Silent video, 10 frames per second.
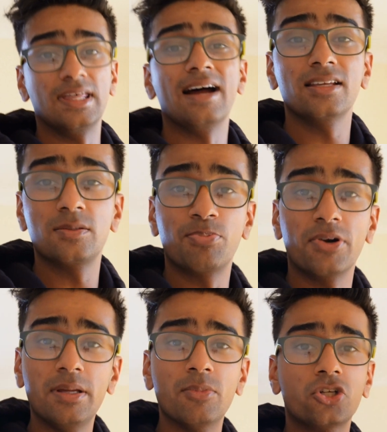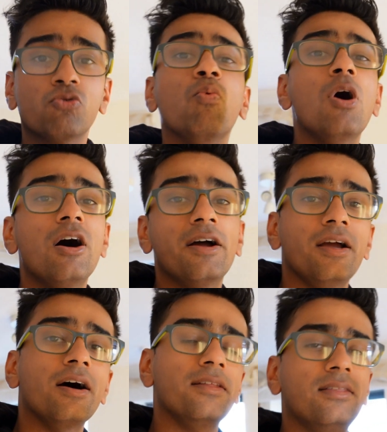that is pretty much why
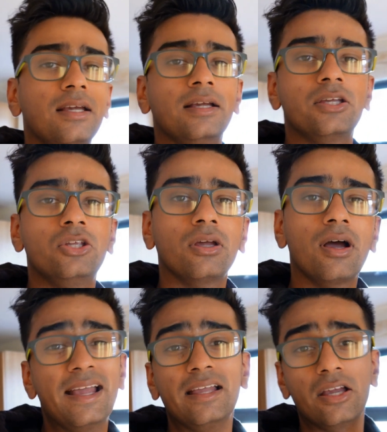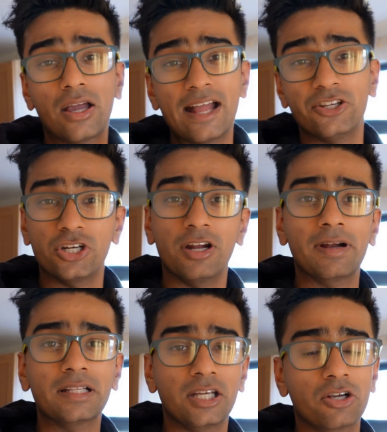I think a
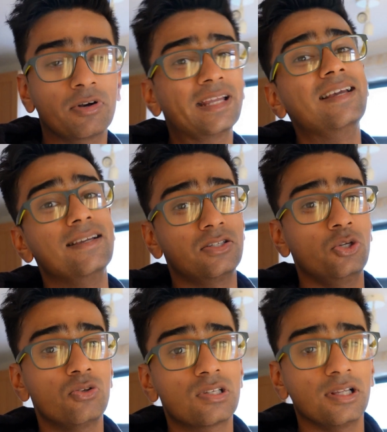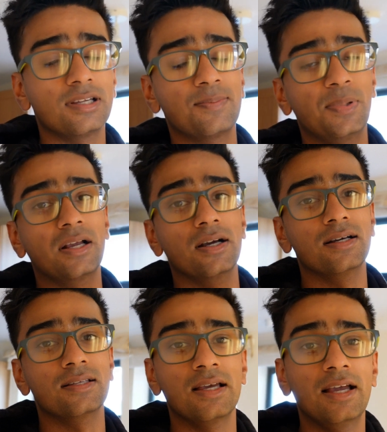engineering degree is useless,
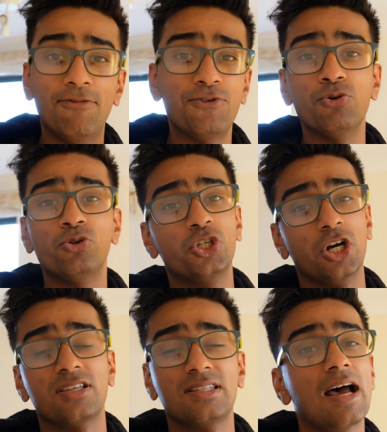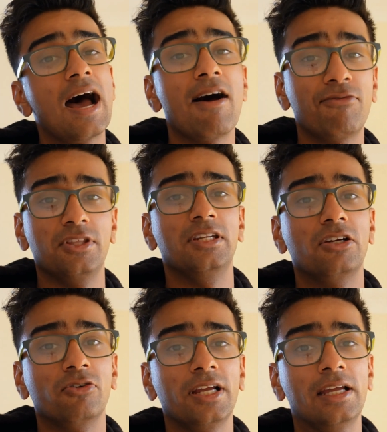because if you just have the
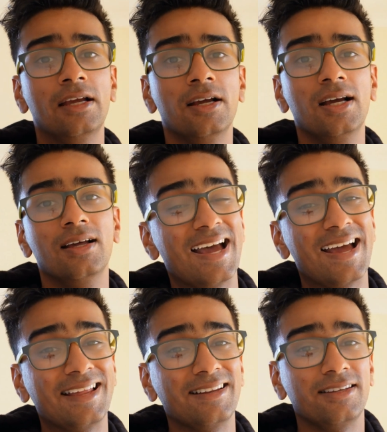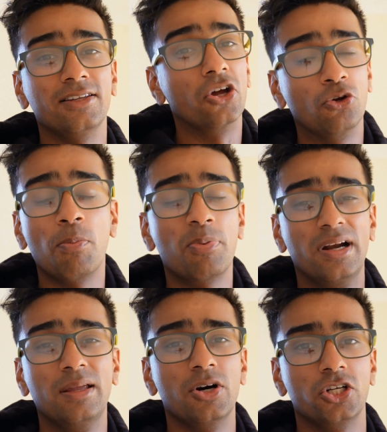degree, then you're
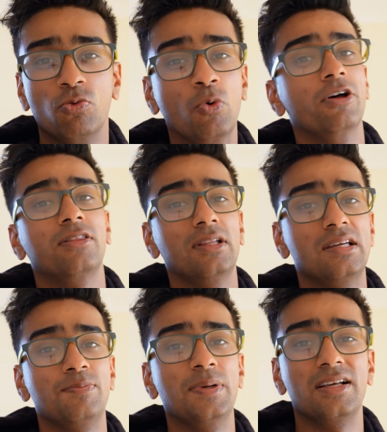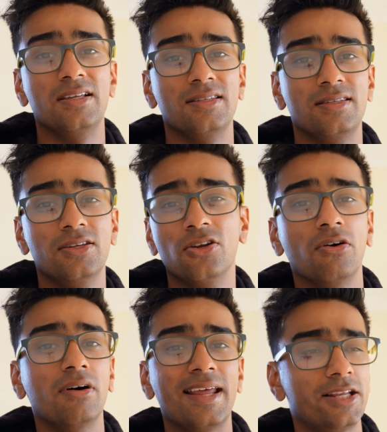pretty much worthless because you're
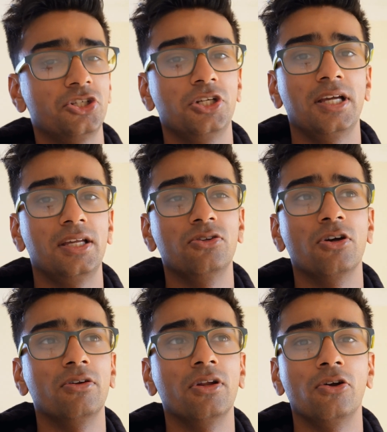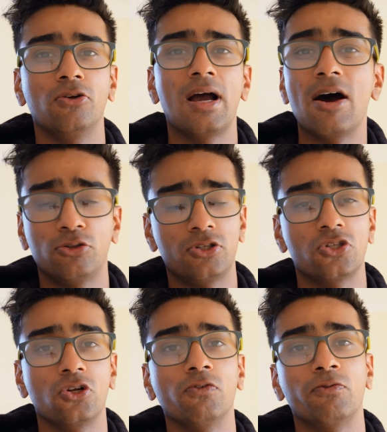not an engineer. You don't know how to
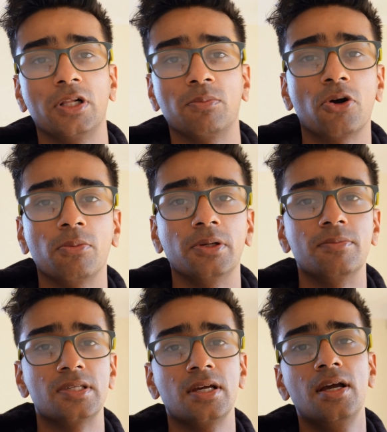solve real problems.